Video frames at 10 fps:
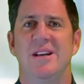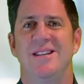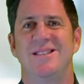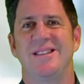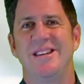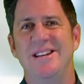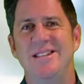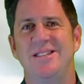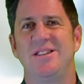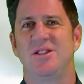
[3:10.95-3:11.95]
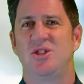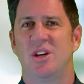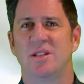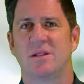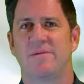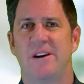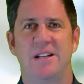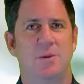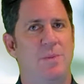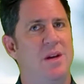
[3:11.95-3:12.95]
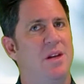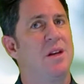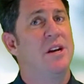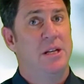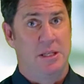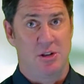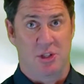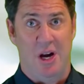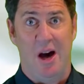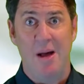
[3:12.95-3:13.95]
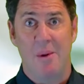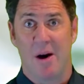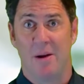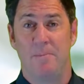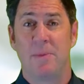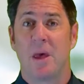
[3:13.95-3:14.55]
it's easy to justify spending your time on them.